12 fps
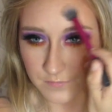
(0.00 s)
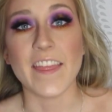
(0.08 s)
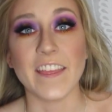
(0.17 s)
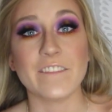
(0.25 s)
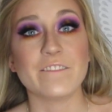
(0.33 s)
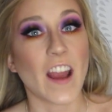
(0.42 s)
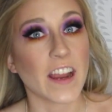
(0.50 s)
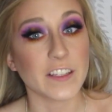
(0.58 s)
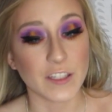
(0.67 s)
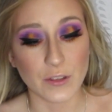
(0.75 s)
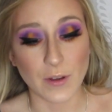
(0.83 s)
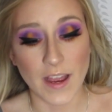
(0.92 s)
And then
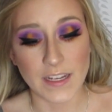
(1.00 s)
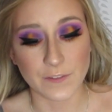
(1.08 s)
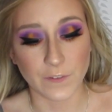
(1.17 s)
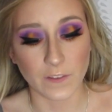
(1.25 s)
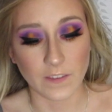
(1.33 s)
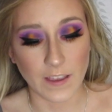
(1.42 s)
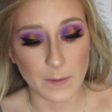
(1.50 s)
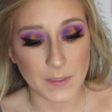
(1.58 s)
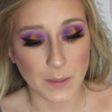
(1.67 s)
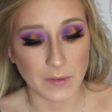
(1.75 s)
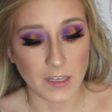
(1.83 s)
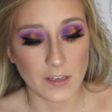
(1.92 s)
finally, you guys, for lips,
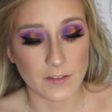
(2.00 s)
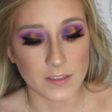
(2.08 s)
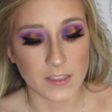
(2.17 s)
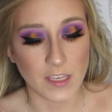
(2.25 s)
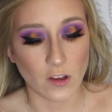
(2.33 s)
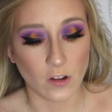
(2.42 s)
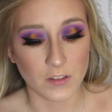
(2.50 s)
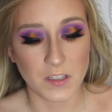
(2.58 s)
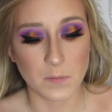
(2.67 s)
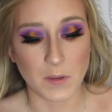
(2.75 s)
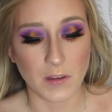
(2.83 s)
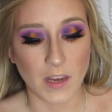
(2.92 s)
I'm going to use the
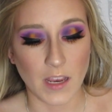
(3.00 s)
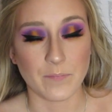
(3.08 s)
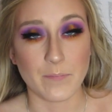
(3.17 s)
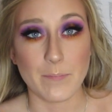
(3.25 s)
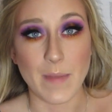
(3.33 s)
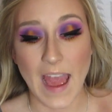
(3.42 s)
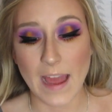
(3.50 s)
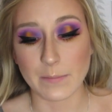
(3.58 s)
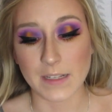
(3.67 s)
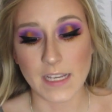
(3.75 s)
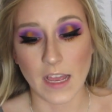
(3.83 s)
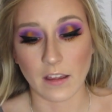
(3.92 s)
Ulta Beauty Matte
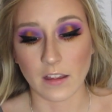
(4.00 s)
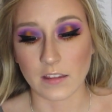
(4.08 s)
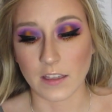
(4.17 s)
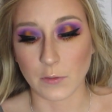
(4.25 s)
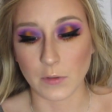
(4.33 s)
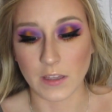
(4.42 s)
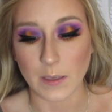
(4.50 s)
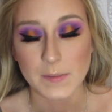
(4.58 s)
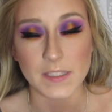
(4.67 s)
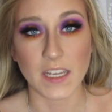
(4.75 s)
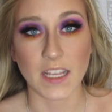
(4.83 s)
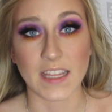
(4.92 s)
Metallic Liquid
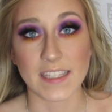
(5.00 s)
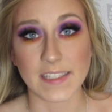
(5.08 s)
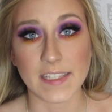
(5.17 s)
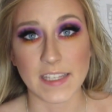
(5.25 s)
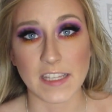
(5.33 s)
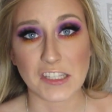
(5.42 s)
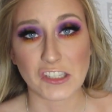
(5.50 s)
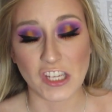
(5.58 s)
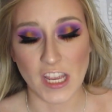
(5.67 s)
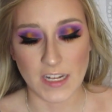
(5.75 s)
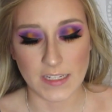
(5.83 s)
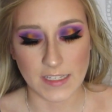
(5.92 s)
Lipstick. This is in the
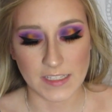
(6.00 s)
shade